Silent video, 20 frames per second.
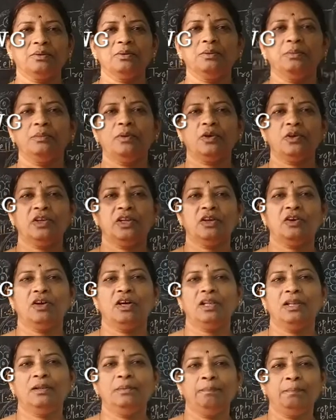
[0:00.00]
Good morning
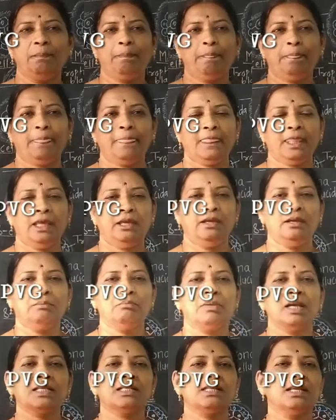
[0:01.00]
all.
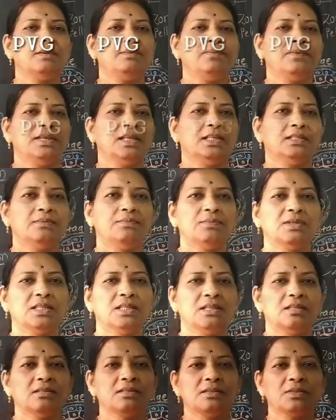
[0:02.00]
Myself is
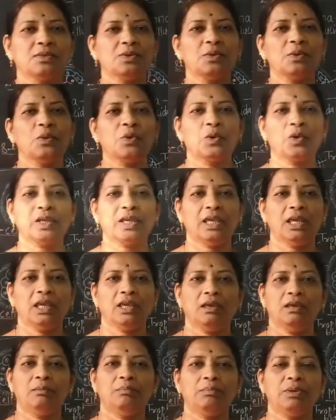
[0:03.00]
Mrs.
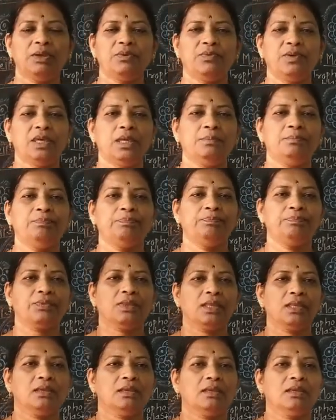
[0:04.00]
Ghodake-Patil,
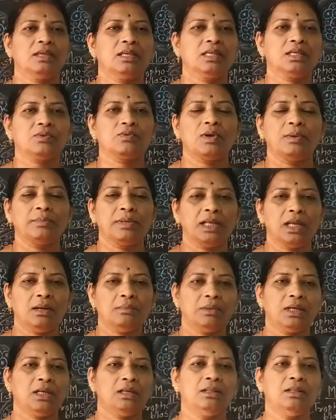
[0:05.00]
Swami
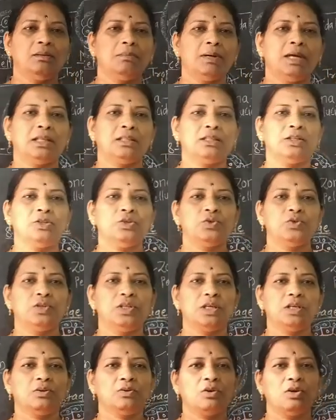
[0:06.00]
Ramanand Bharati
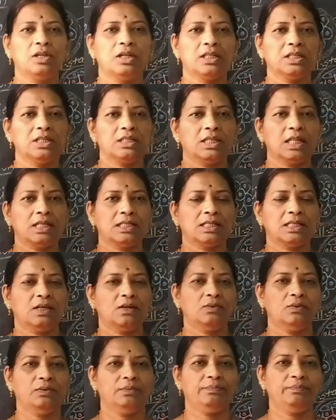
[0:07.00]
Junior College,
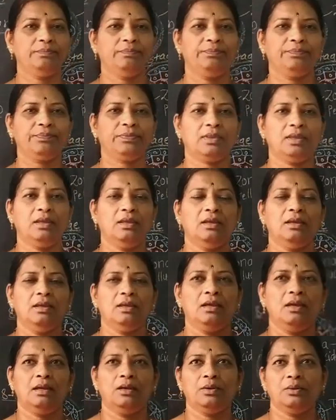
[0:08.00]
Tasgaon.
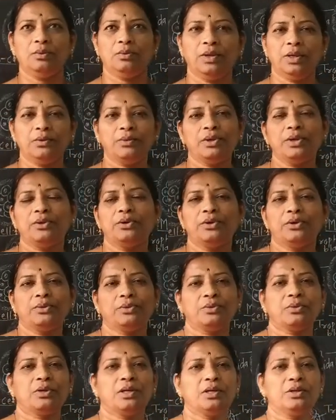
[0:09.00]
Today we are
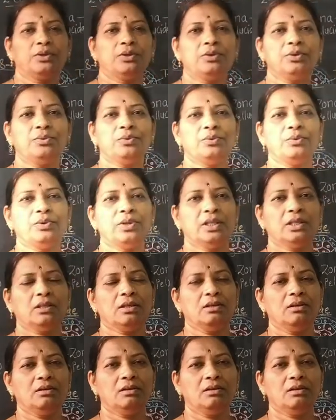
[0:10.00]
going to continue with